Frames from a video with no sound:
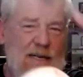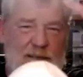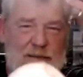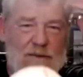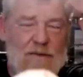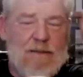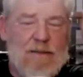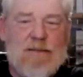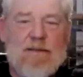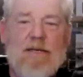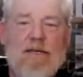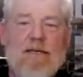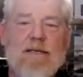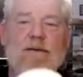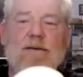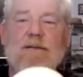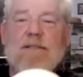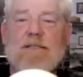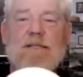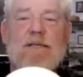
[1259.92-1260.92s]
I know it's not
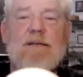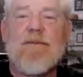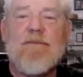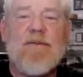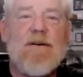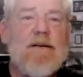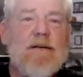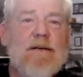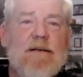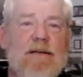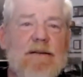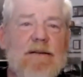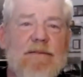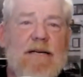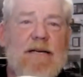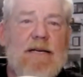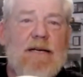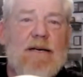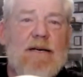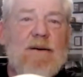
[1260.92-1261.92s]
going to show up very good in
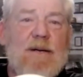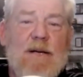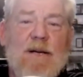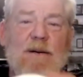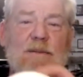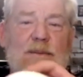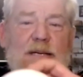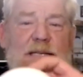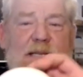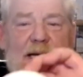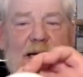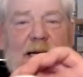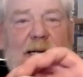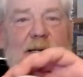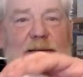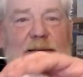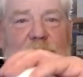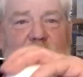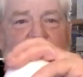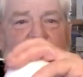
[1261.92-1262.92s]
video, but
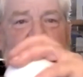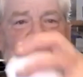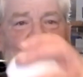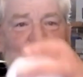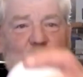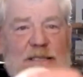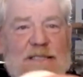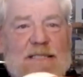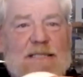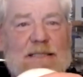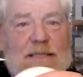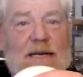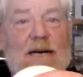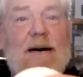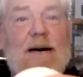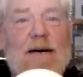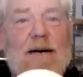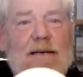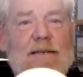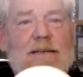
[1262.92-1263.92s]
that deal was
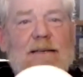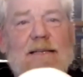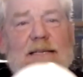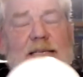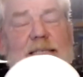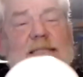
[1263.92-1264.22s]
stuck to